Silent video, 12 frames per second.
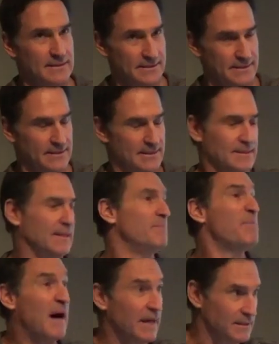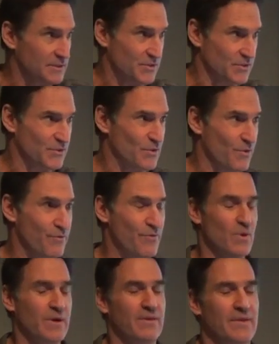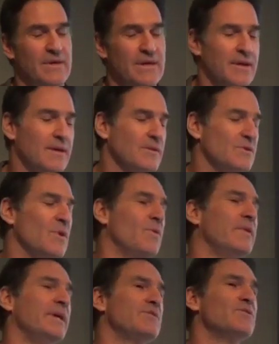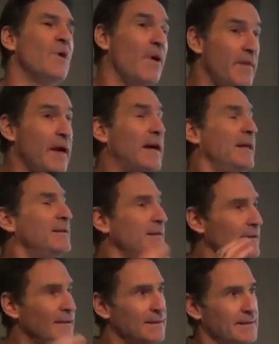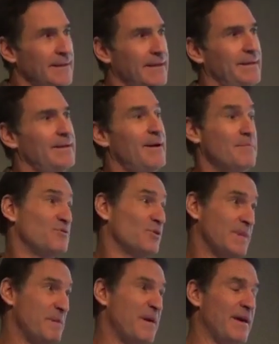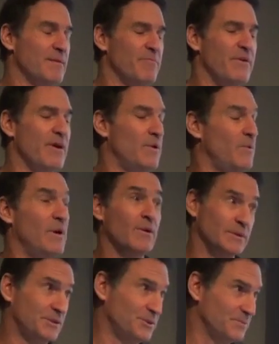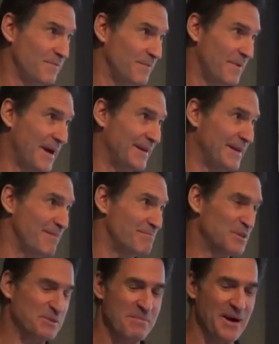the, the uh, pilots and so forth. So they saw that, and they I'm sure they pay them very well, which I didn't have much